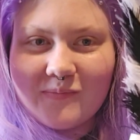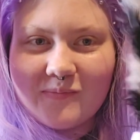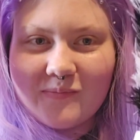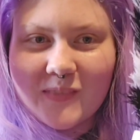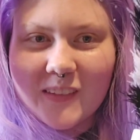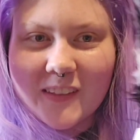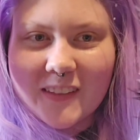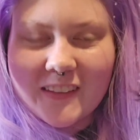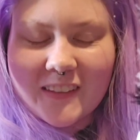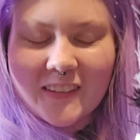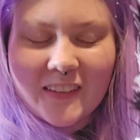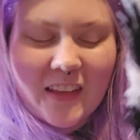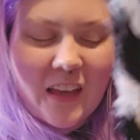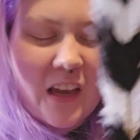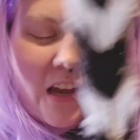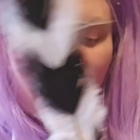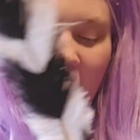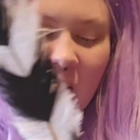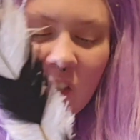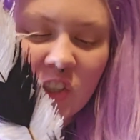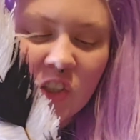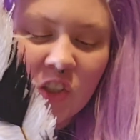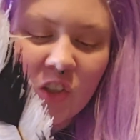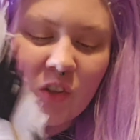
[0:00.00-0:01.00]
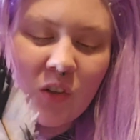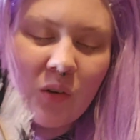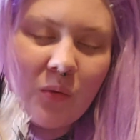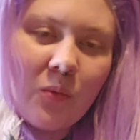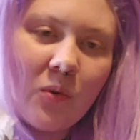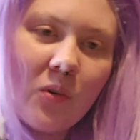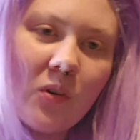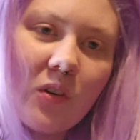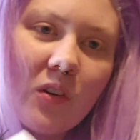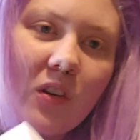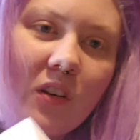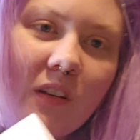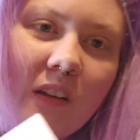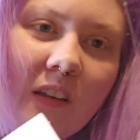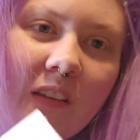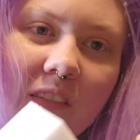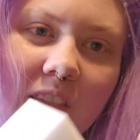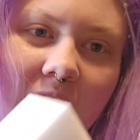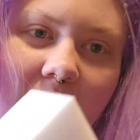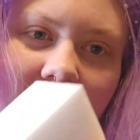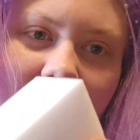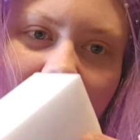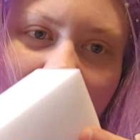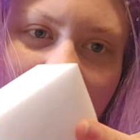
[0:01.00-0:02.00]
this is it. I actually don't know what,
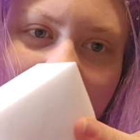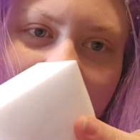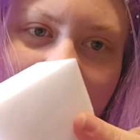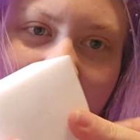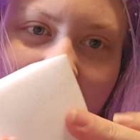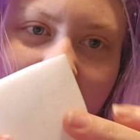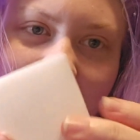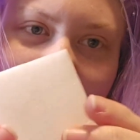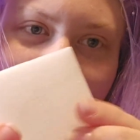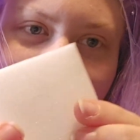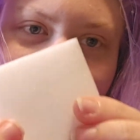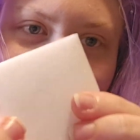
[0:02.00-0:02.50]
they're kind of like